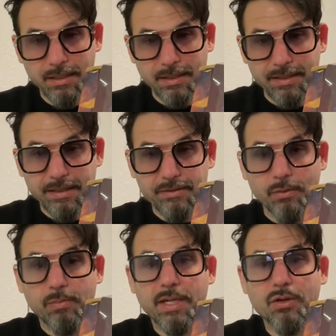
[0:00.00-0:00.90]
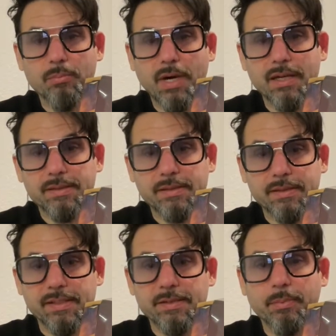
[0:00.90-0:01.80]
these window box
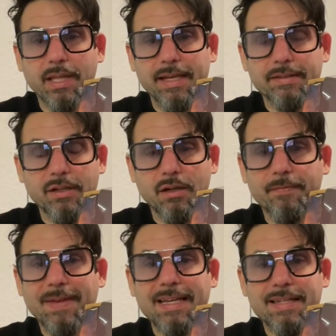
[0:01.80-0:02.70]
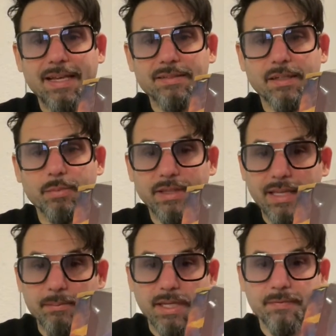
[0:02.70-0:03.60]
displays are fantastic, but they
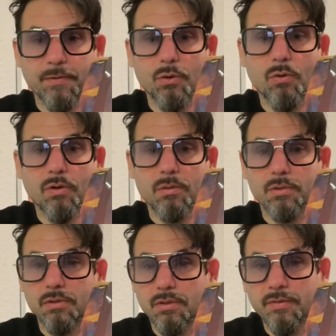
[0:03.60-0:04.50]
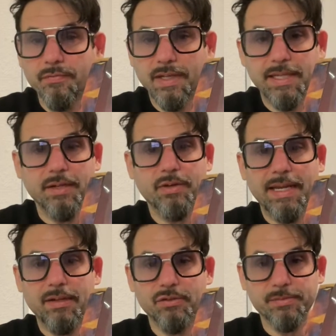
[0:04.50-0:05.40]
make for horrible video
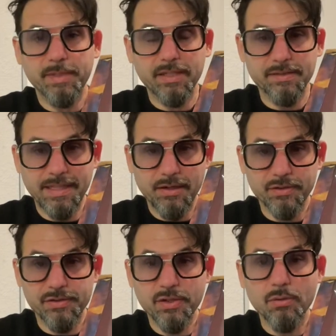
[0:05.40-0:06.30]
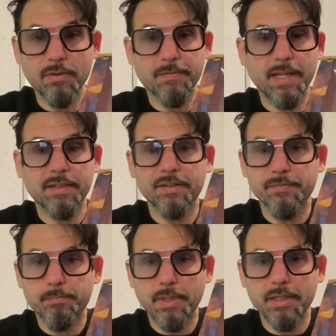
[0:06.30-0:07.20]
angles because they are so
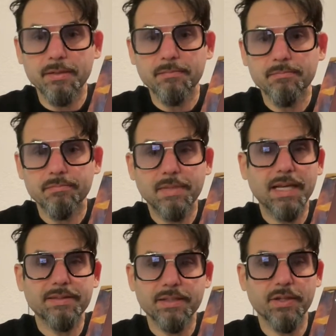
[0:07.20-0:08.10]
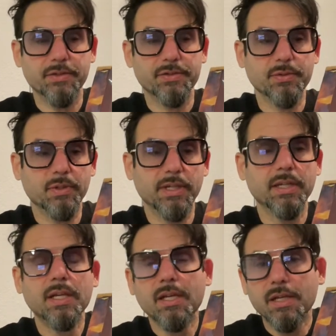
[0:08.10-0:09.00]
reflective, but that's another story.
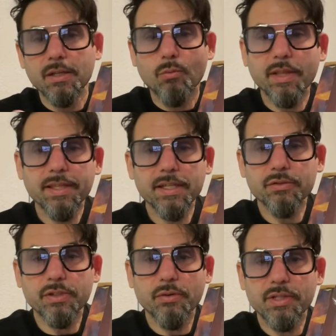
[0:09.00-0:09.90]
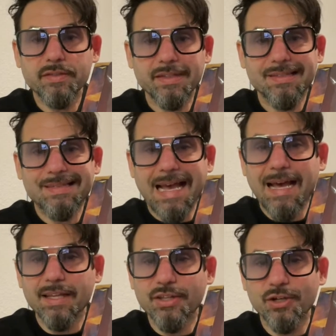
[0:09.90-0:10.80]
One thing you'll notice is
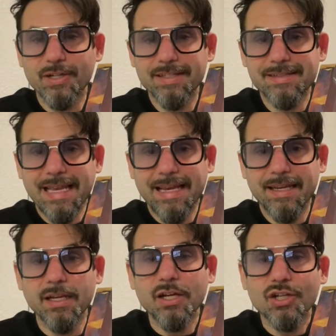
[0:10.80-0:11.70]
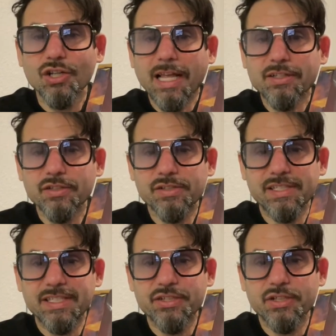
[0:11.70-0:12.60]
that there is a collector's
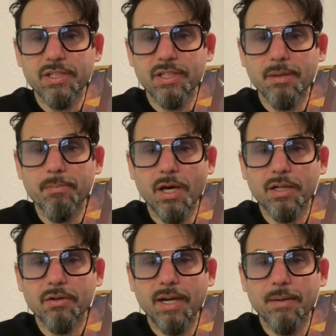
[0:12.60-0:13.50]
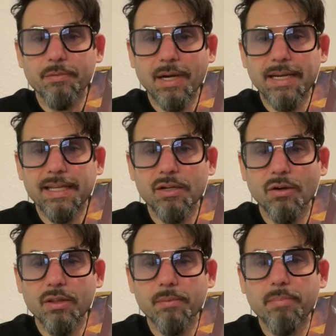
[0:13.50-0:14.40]
edition monogrammed right here
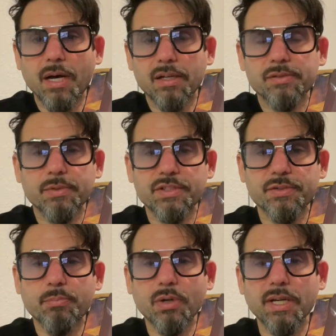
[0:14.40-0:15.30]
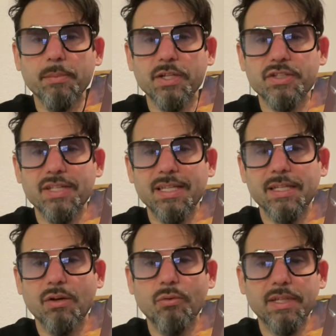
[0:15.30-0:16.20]
on the box, which is pretty much
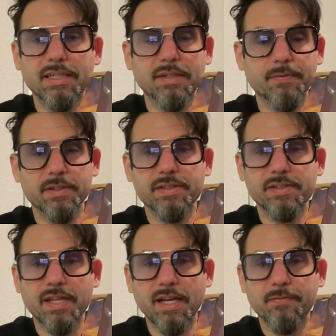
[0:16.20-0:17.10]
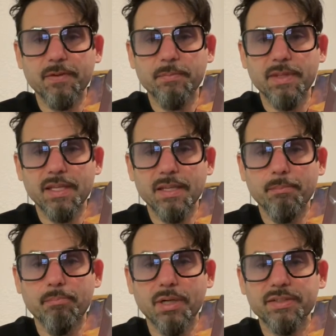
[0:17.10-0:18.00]
the only difference aside from the
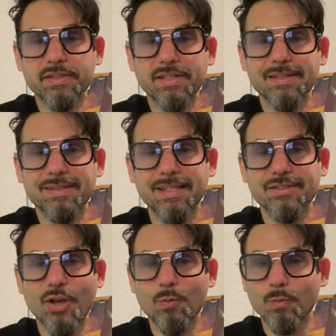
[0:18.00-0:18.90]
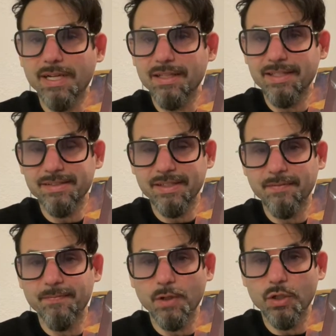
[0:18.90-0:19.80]
burst that says a realistic
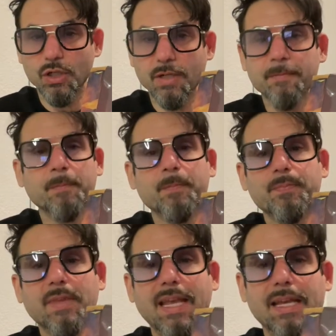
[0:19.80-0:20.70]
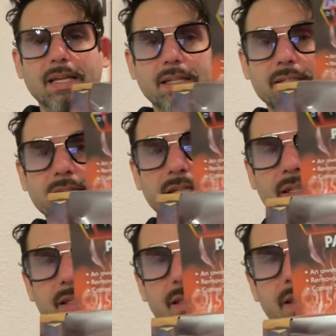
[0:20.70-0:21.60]
fur. And
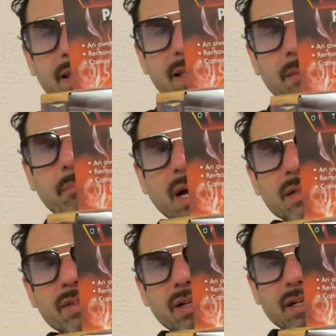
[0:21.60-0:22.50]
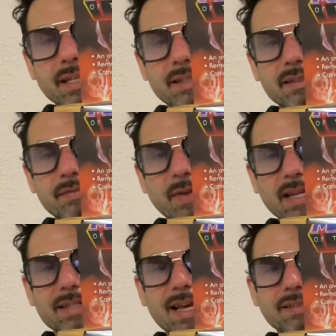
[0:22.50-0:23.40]
the box art is
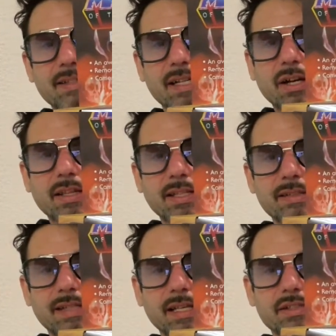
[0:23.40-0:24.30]
fantastic on these as